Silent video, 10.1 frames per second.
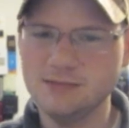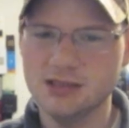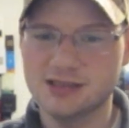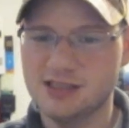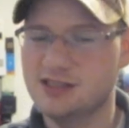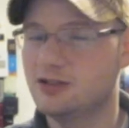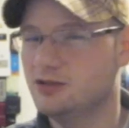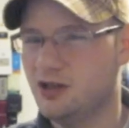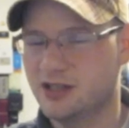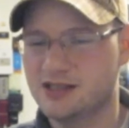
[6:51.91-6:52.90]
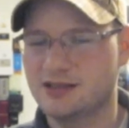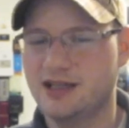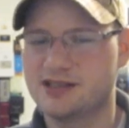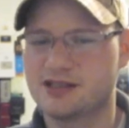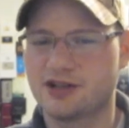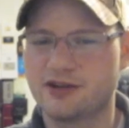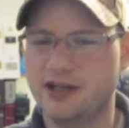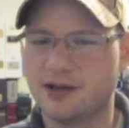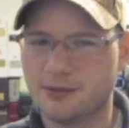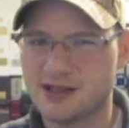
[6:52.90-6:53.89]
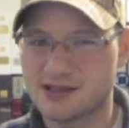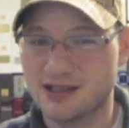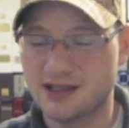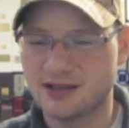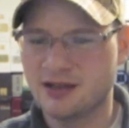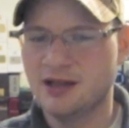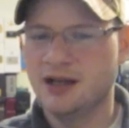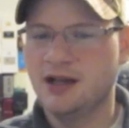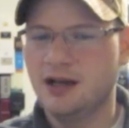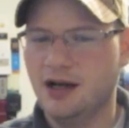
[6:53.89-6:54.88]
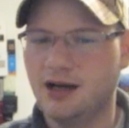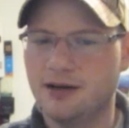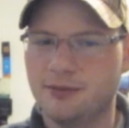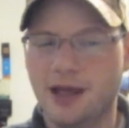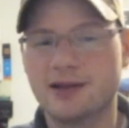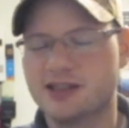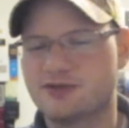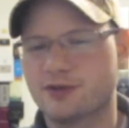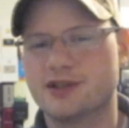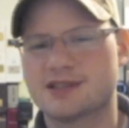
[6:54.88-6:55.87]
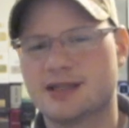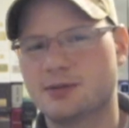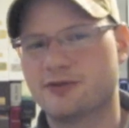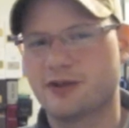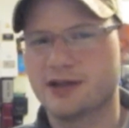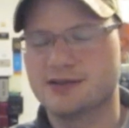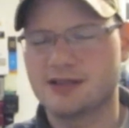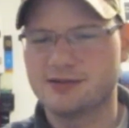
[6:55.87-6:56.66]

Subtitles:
This is the longest lasting Creed on my skin, at least for this type of fragrance.